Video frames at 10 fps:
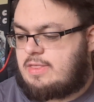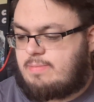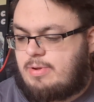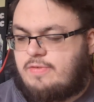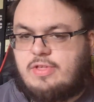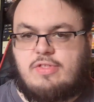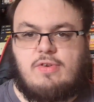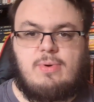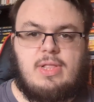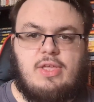the previous
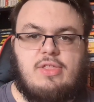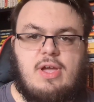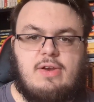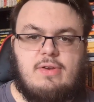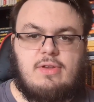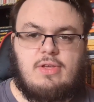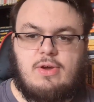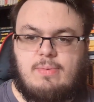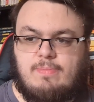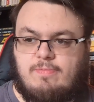two at least had, you
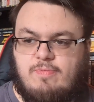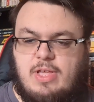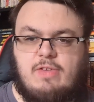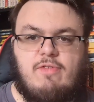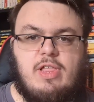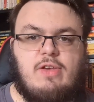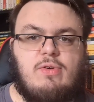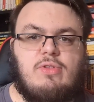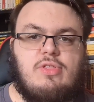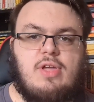know, really, really
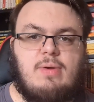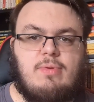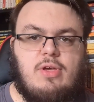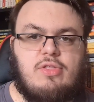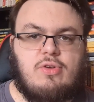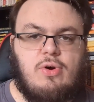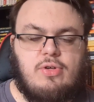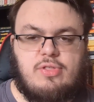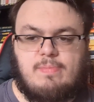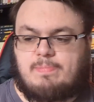good sound uh,
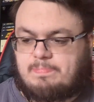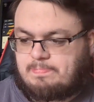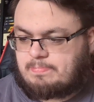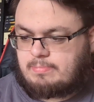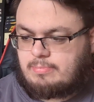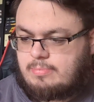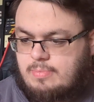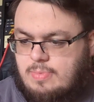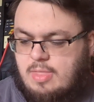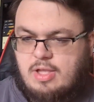scores,
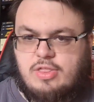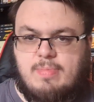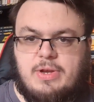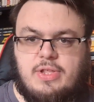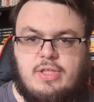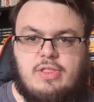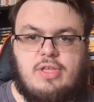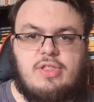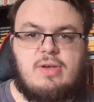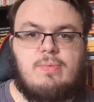especially
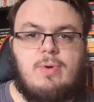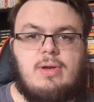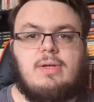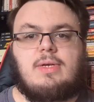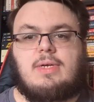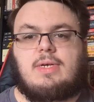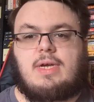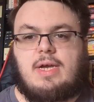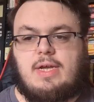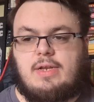the second one.
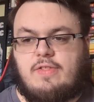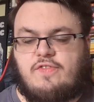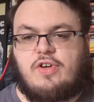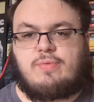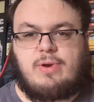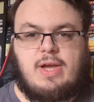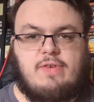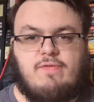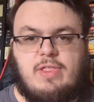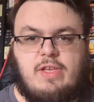And the first one
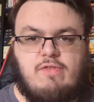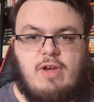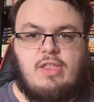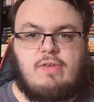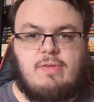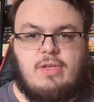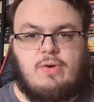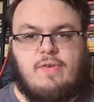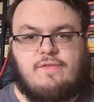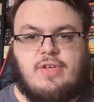had really great, you
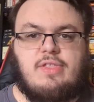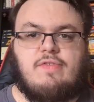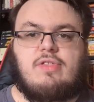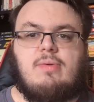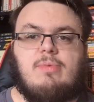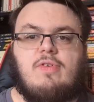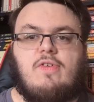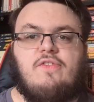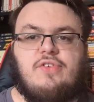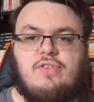know, inventive
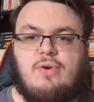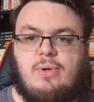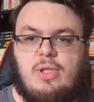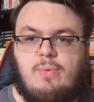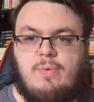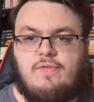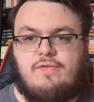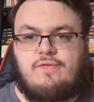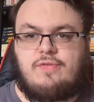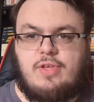cinematography to go along with
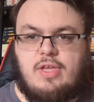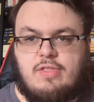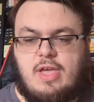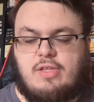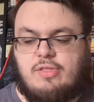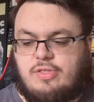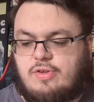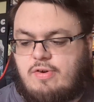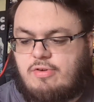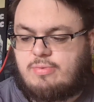its excellent
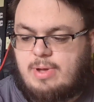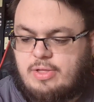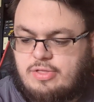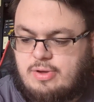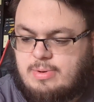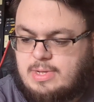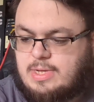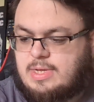score as well. So